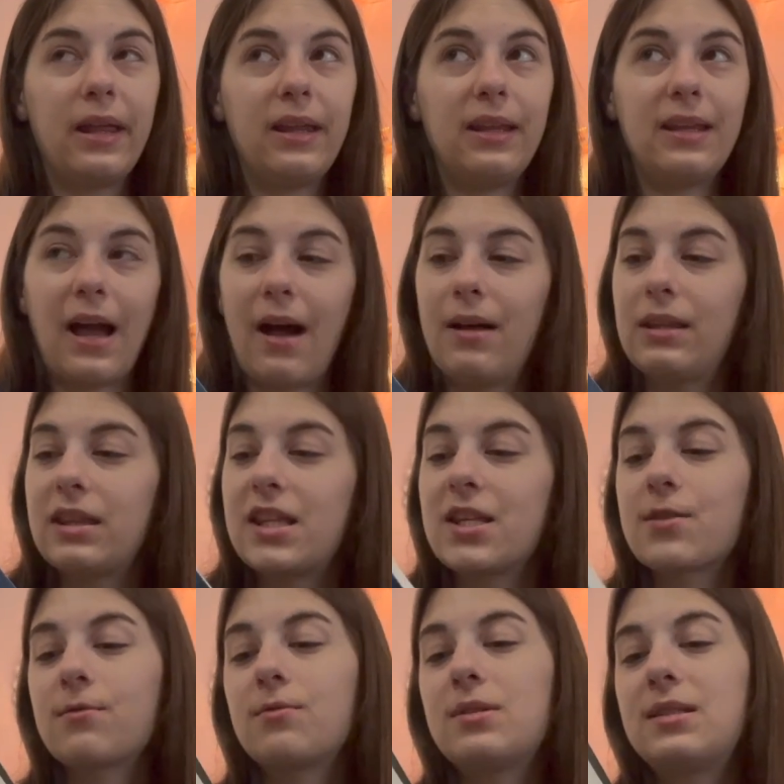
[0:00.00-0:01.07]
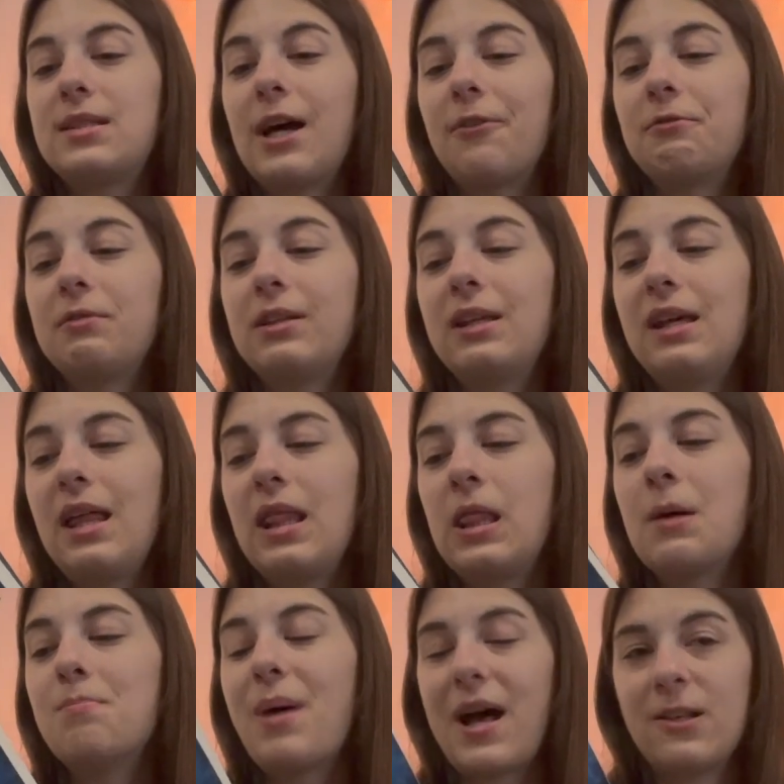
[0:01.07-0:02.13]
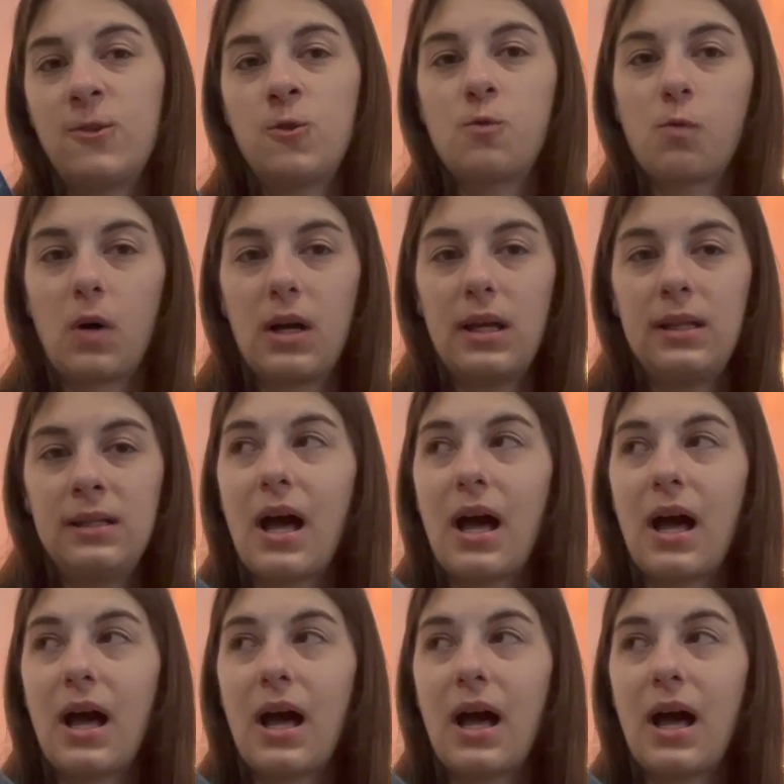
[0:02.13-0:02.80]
yeah, this one was definitely the best one.